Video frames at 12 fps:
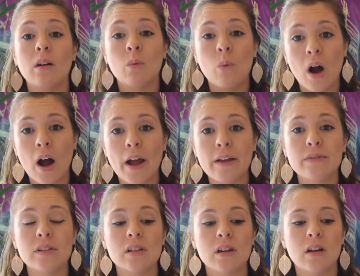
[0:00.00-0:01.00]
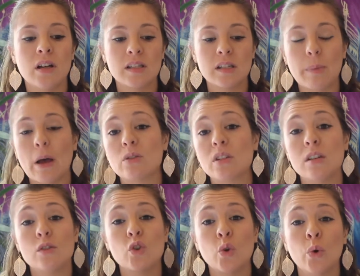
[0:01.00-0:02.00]
wives and
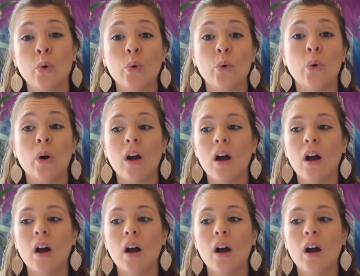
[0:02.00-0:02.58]
spouses who